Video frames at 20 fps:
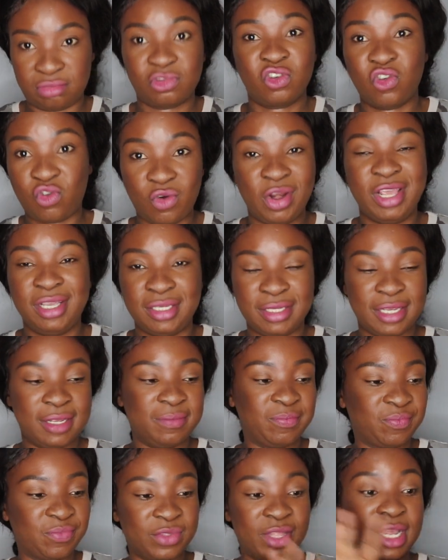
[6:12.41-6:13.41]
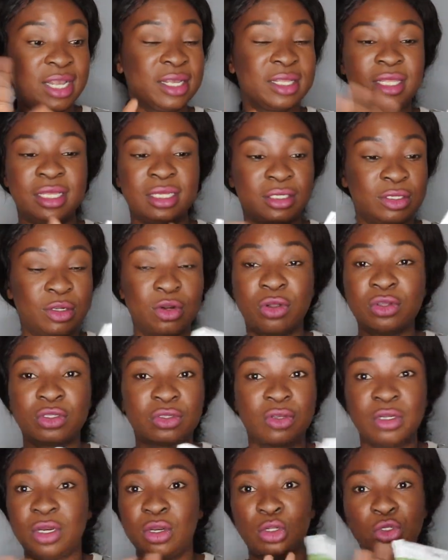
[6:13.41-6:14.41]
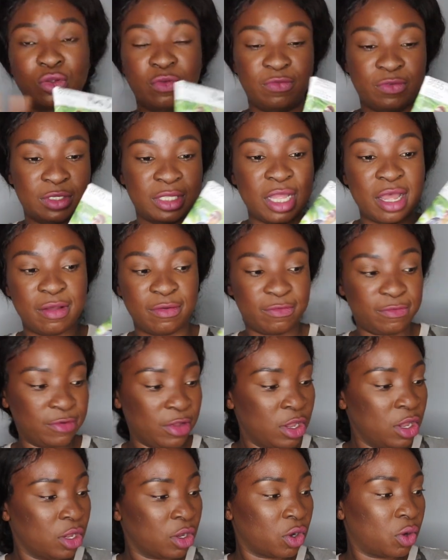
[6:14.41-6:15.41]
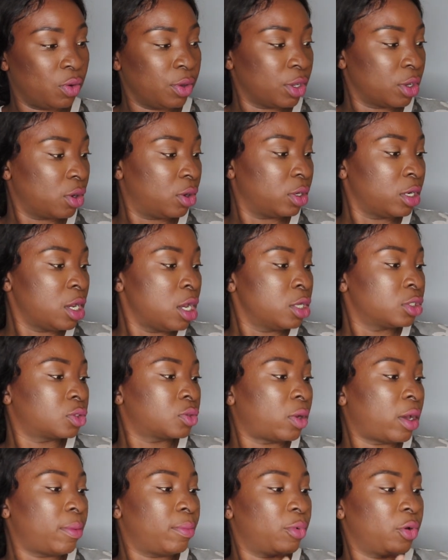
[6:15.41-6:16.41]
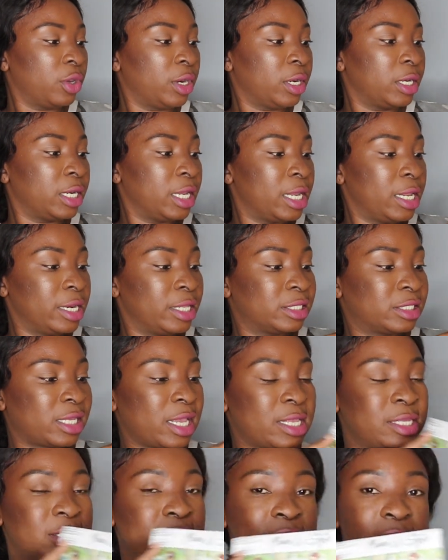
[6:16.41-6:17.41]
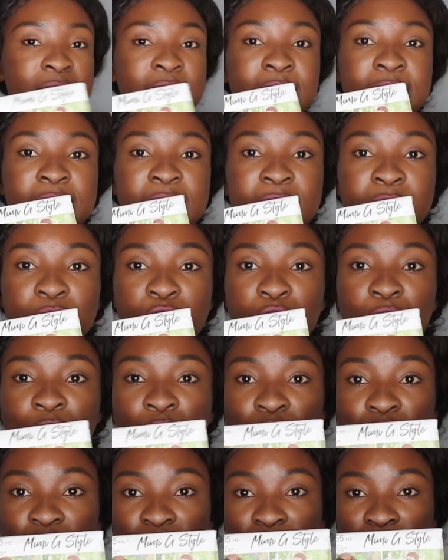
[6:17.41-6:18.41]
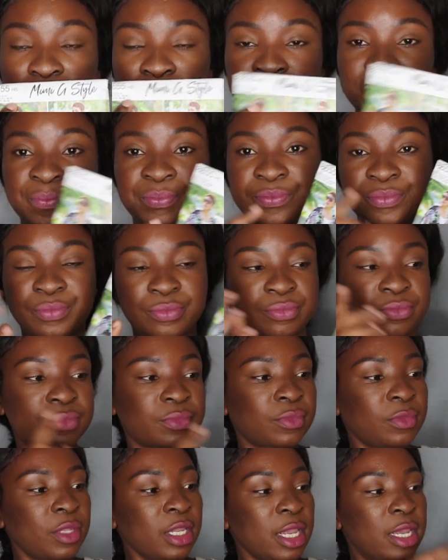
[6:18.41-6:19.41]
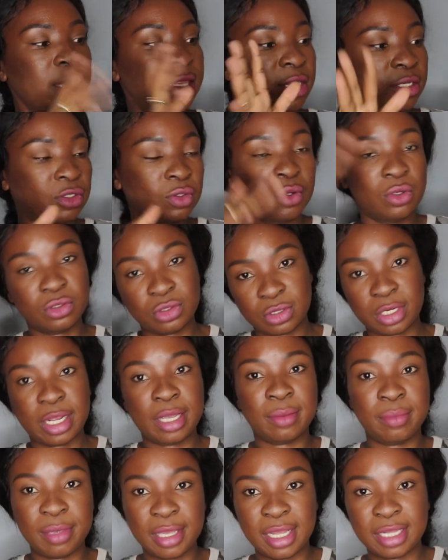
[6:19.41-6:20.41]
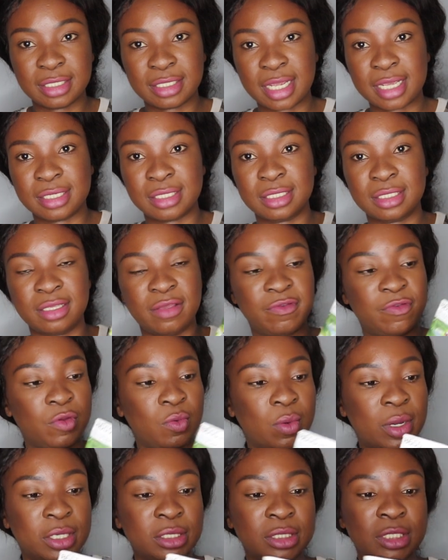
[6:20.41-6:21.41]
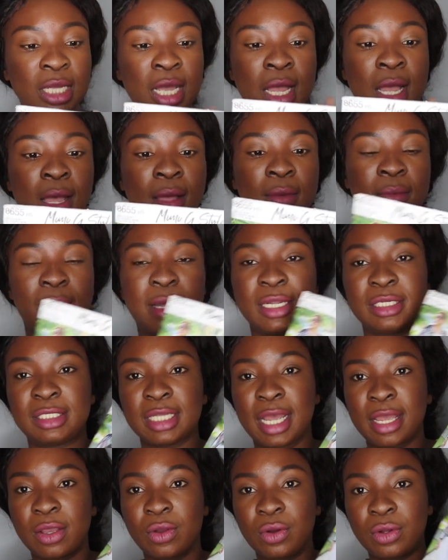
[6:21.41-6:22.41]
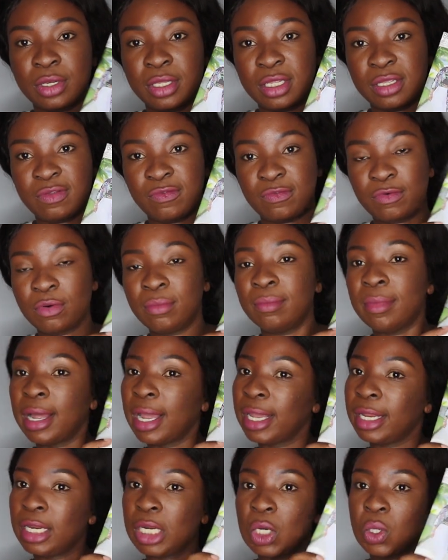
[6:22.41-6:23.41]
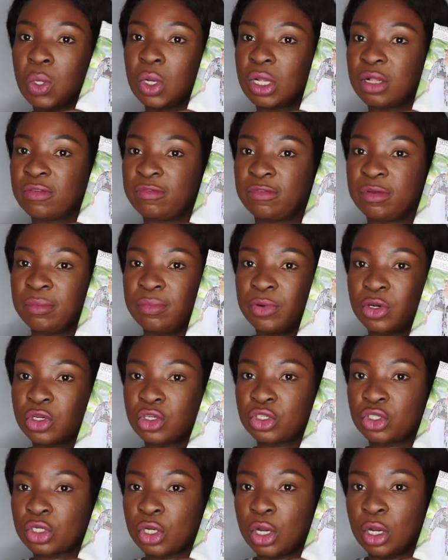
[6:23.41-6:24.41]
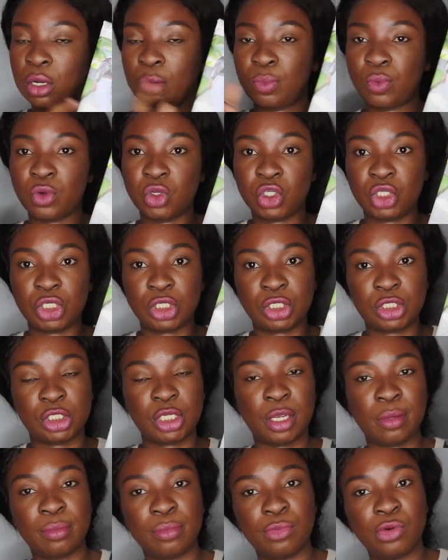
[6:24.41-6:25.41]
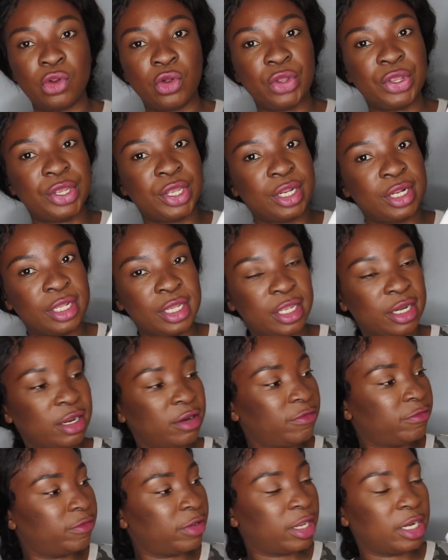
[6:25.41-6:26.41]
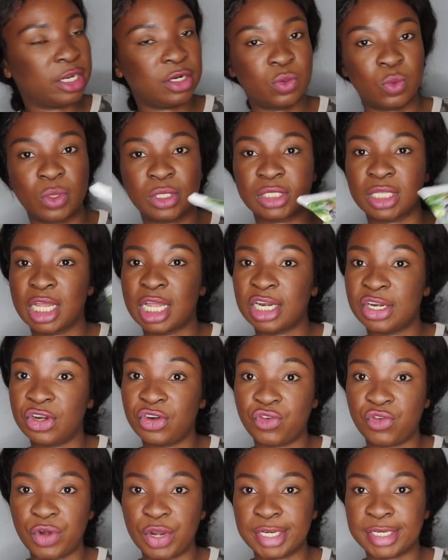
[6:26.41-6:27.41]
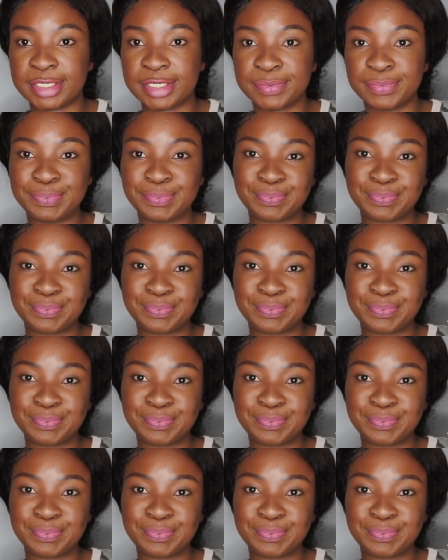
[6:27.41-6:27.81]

crazy, like there's lots of stuff going on. So I bought it in a size 16 to 14, and there's also like bigger sizes if you want, but I got this from my local fabric shop, which is Chemdo here in Edenvale, and it was 100 rand.